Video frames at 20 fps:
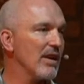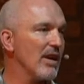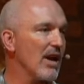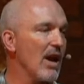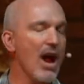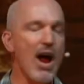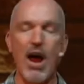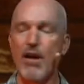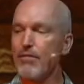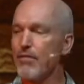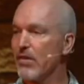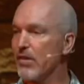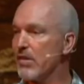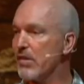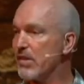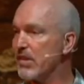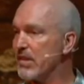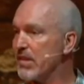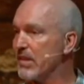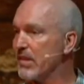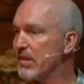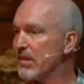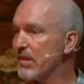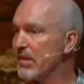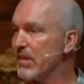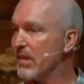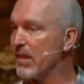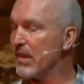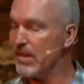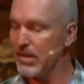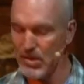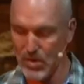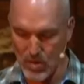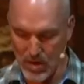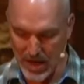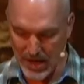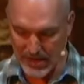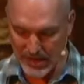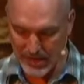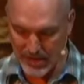offers to
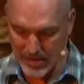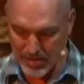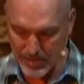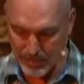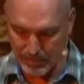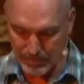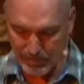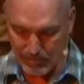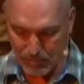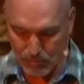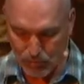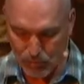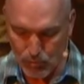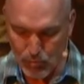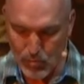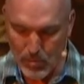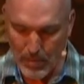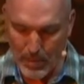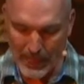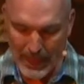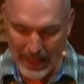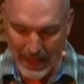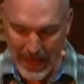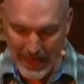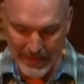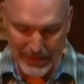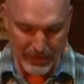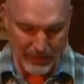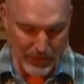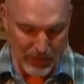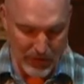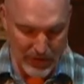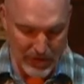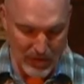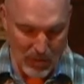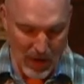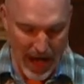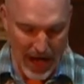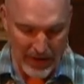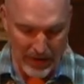us. That's the first
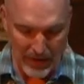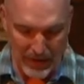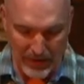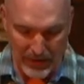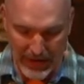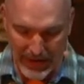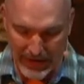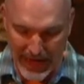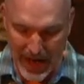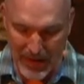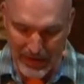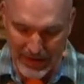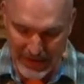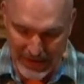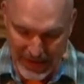radical thing. That was the